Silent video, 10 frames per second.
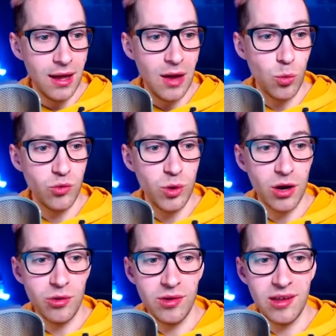And once we
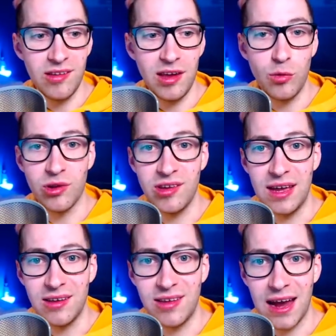go to the scene, you will see
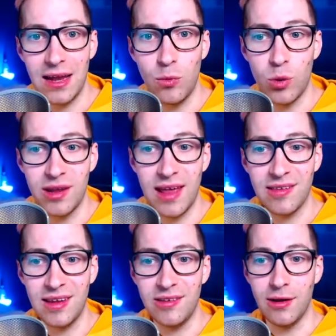exactly what it
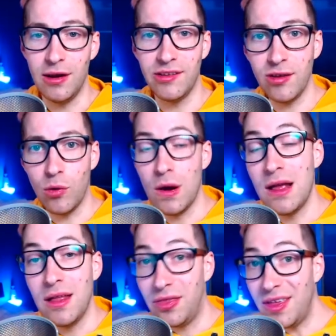has installed. So
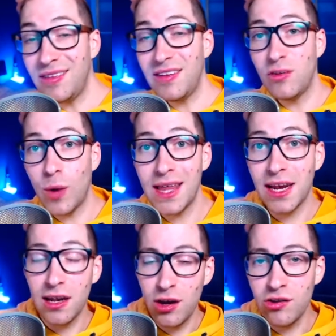this is the way that
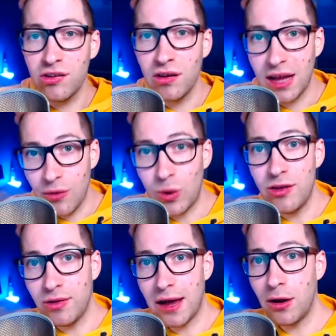it looks when
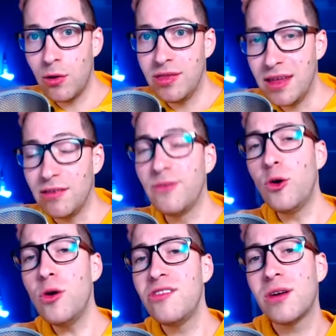you download this. Of
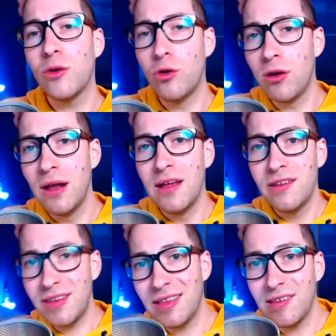course, you can all
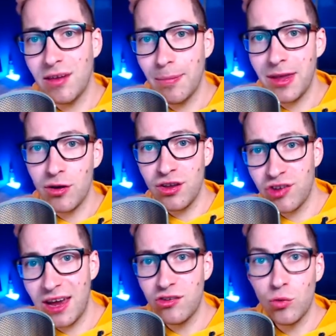set this up and you can
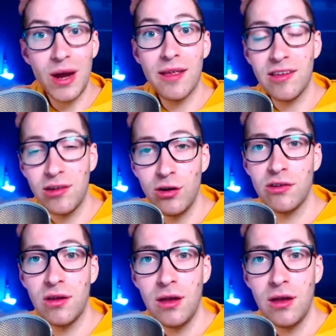change the way that this looks